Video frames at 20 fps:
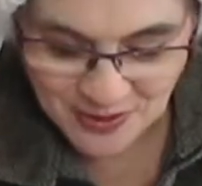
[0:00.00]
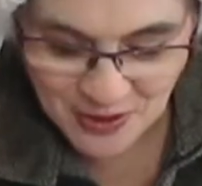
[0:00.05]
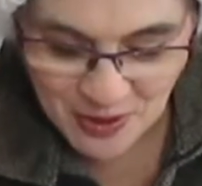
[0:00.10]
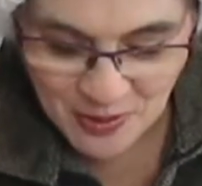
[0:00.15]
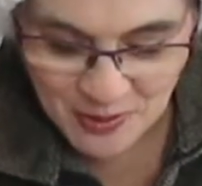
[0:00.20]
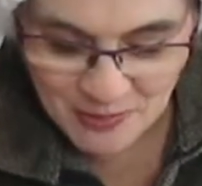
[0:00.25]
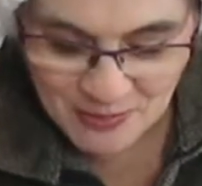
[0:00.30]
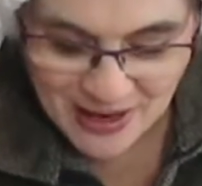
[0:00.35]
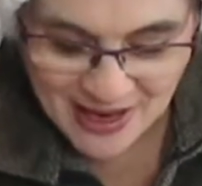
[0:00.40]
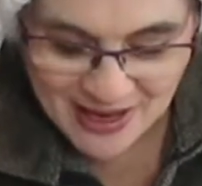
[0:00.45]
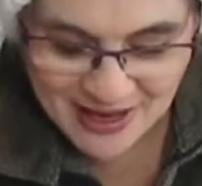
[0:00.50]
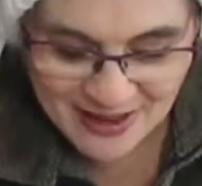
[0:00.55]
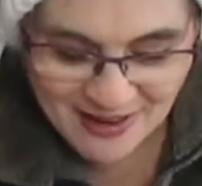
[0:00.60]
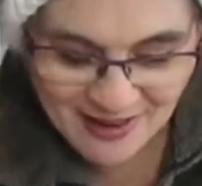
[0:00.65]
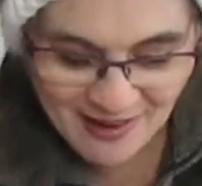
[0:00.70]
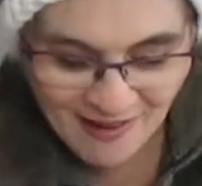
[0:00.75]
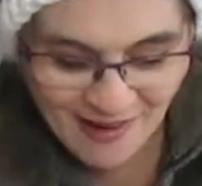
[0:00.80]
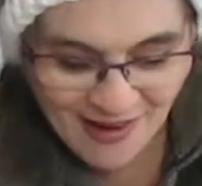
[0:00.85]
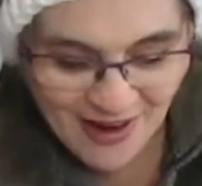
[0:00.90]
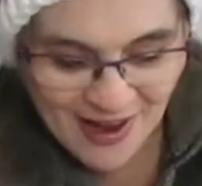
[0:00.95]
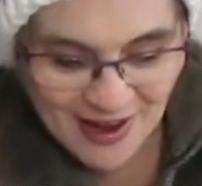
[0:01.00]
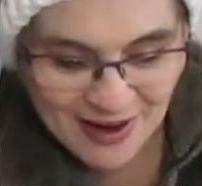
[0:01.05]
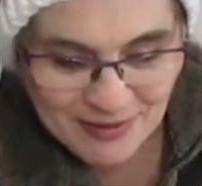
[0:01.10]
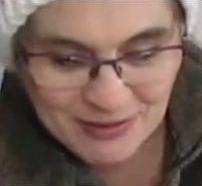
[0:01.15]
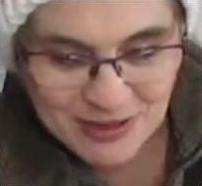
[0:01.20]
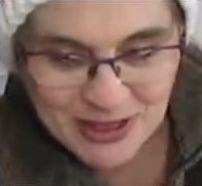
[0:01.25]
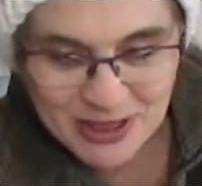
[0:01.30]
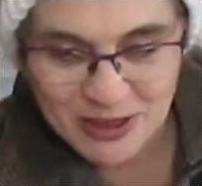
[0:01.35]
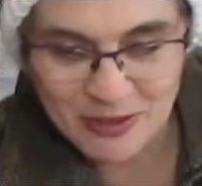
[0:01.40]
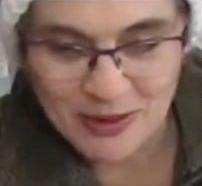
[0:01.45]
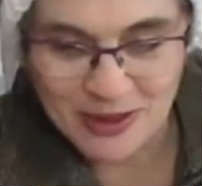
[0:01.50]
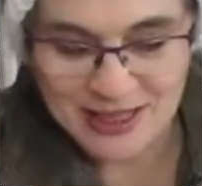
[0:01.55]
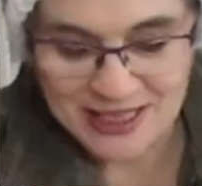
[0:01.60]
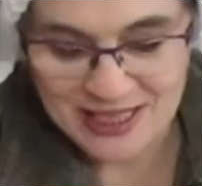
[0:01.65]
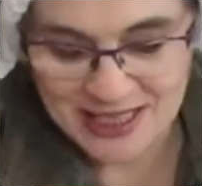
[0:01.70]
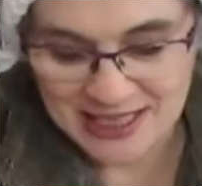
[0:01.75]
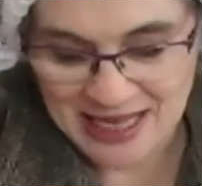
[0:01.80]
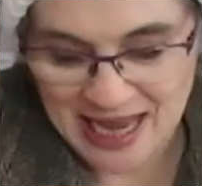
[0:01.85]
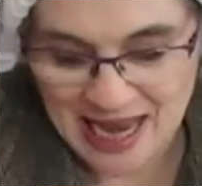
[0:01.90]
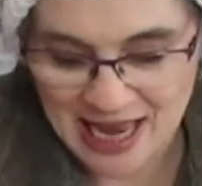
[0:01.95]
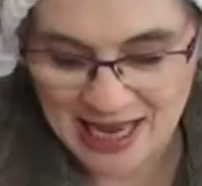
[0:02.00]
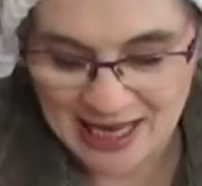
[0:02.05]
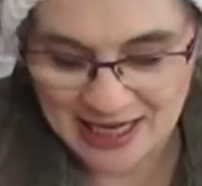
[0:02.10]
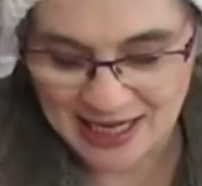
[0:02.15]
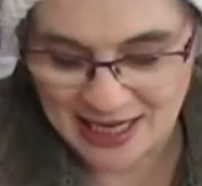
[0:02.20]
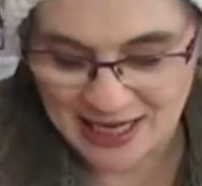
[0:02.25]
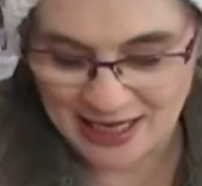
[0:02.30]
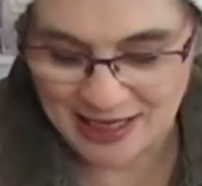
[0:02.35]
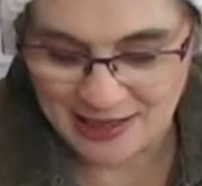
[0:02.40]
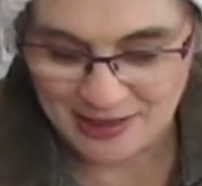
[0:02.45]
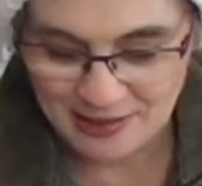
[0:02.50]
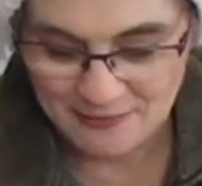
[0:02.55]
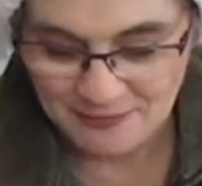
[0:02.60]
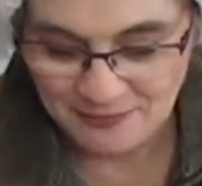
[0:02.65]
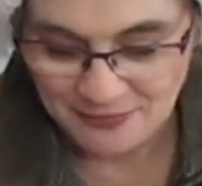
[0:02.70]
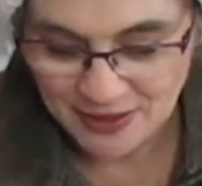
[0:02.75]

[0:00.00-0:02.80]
Oh my god, I'm so excited.